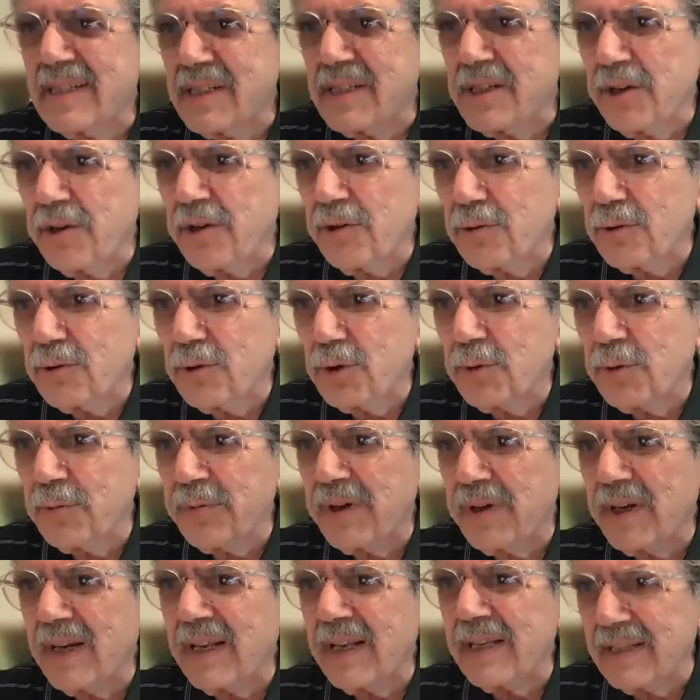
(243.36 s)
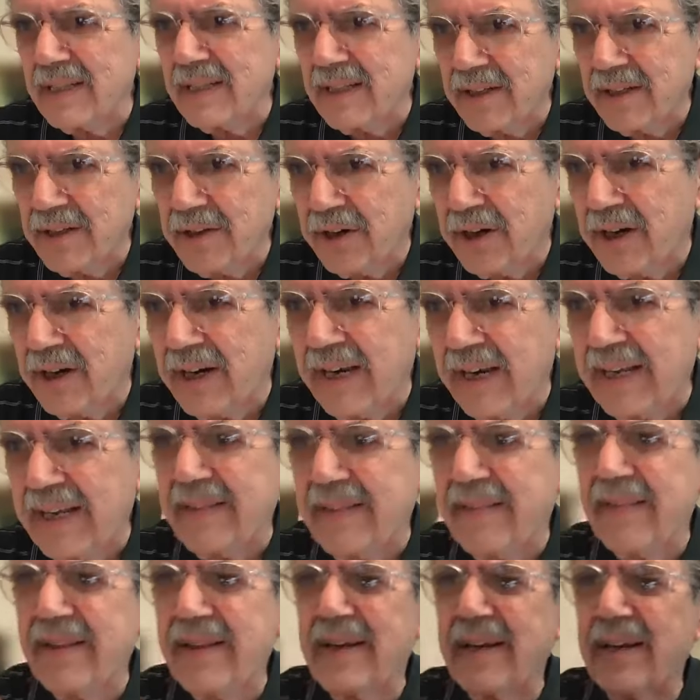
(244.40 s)
says YouTube in little. You
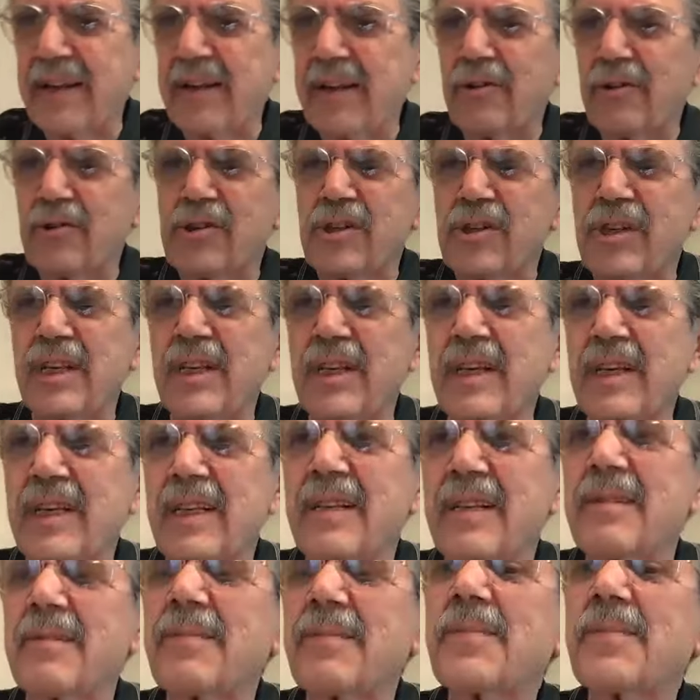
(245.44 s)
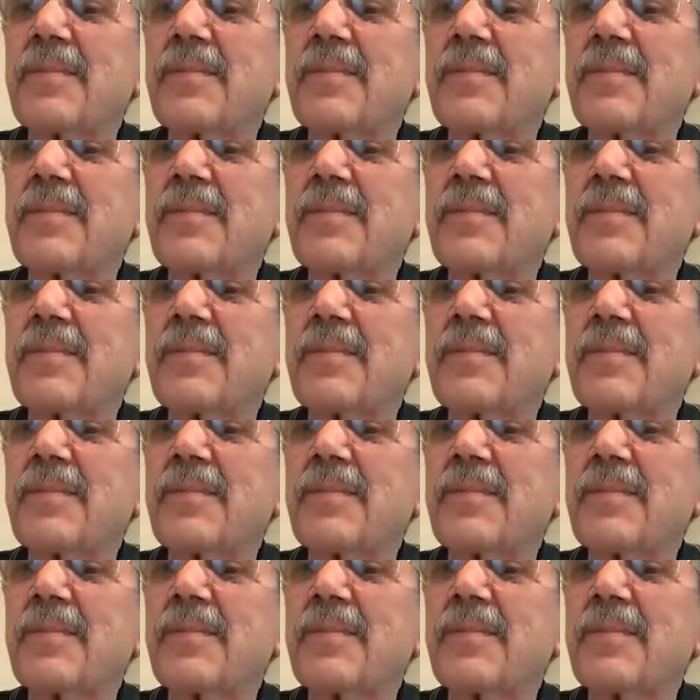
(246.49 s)
click there and you see it.